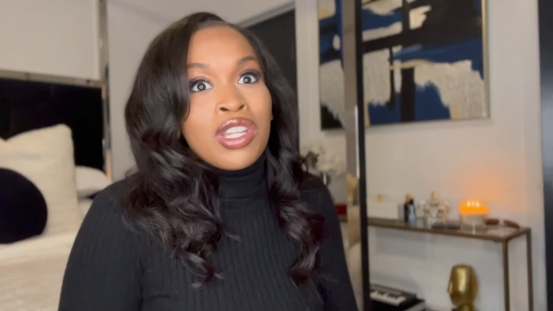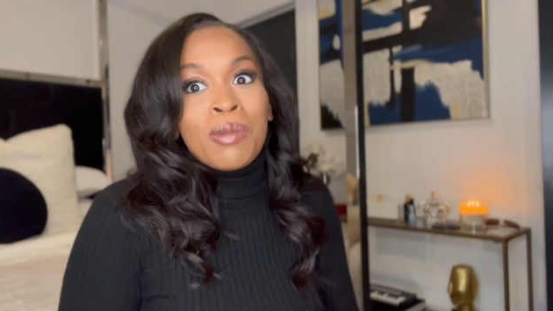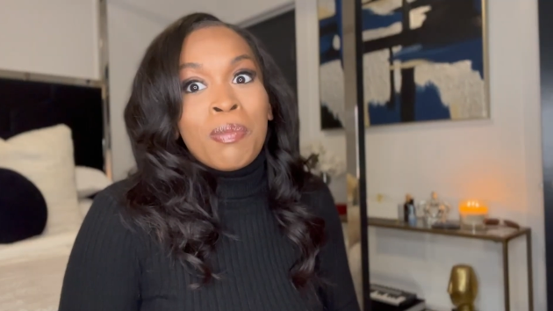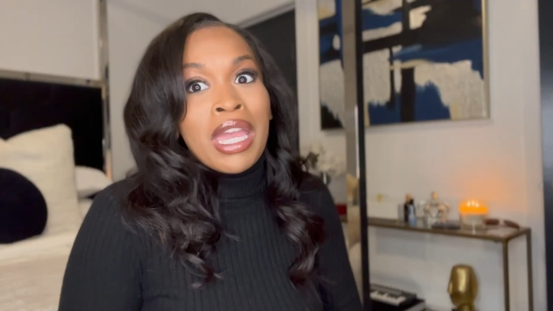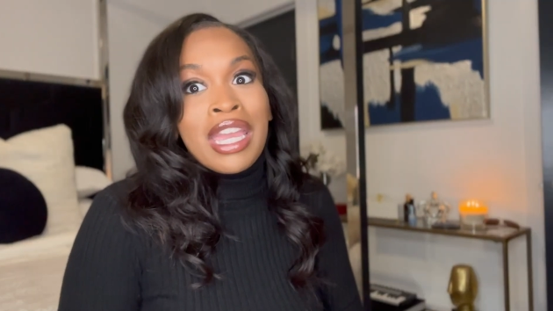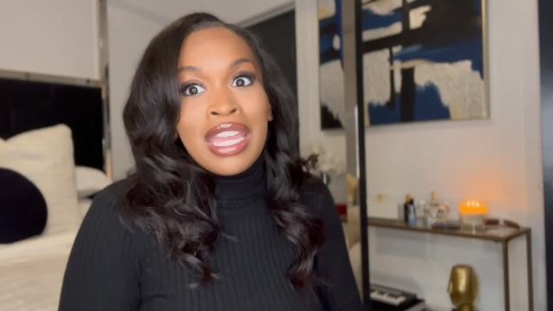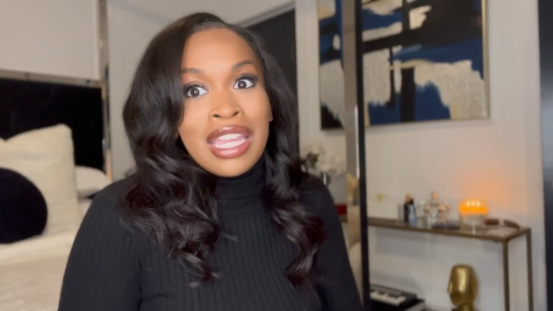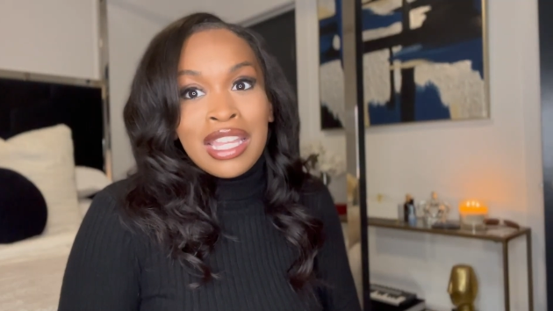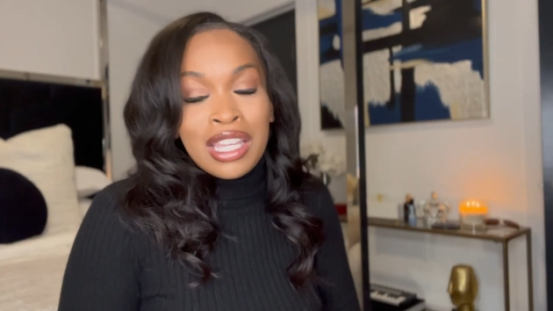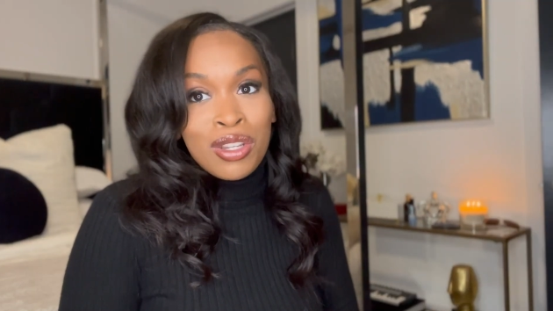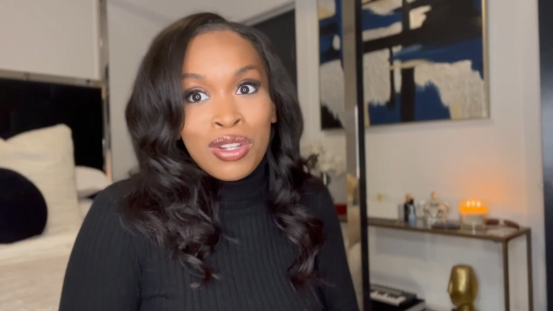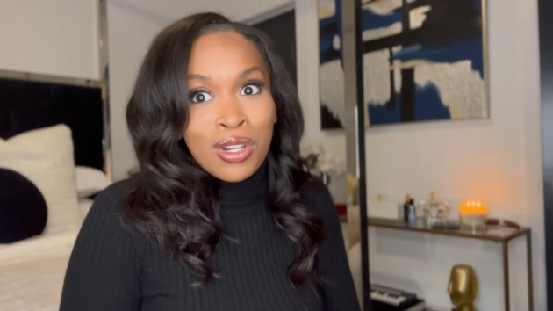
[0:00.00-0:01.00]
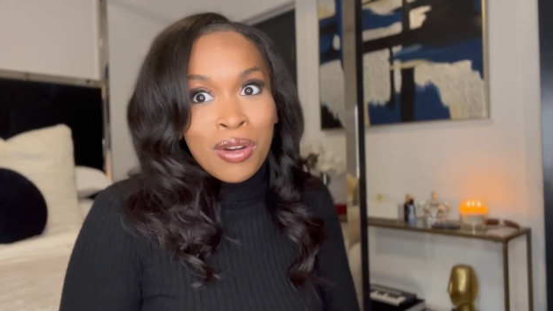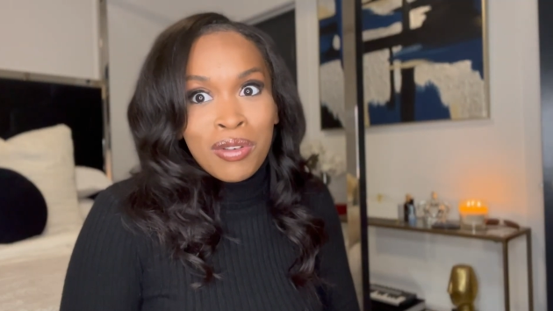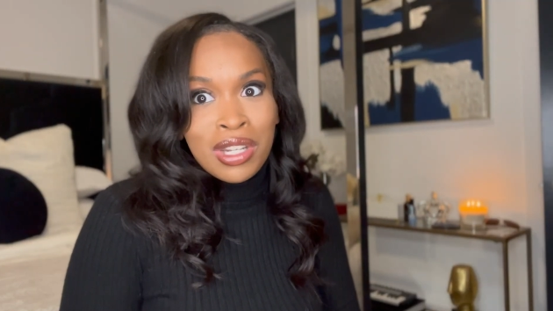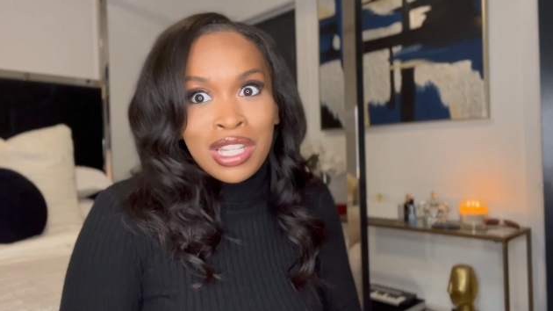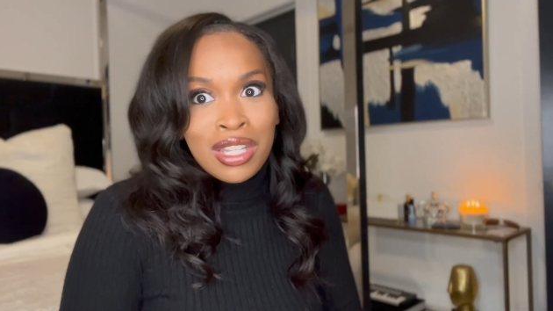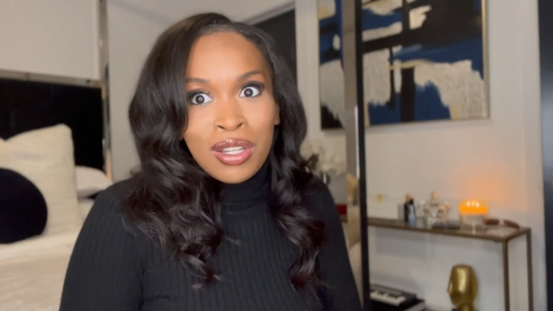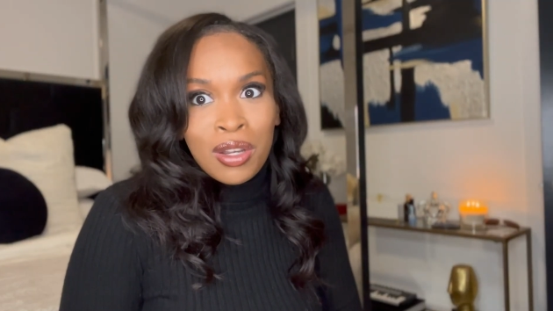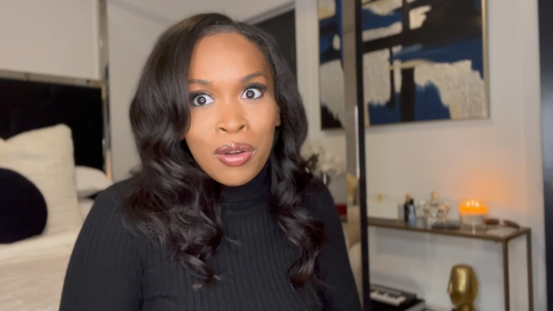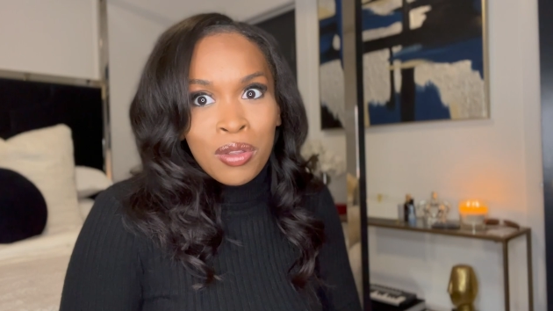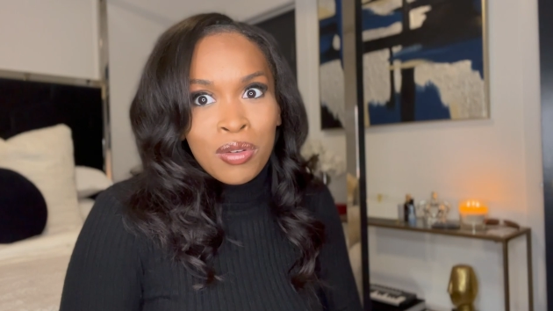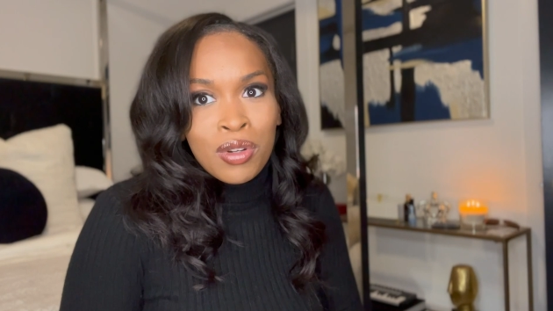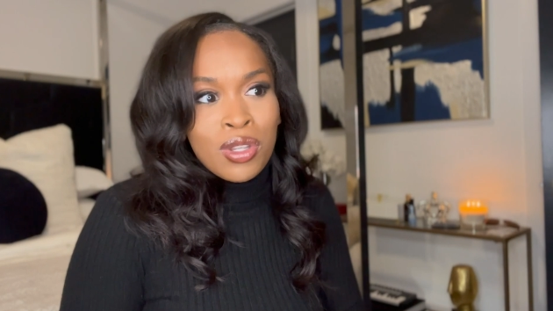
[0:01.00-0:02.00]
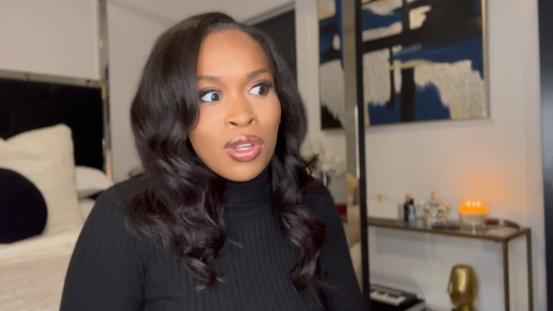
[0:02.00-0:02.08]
just pain that you don't need to go through.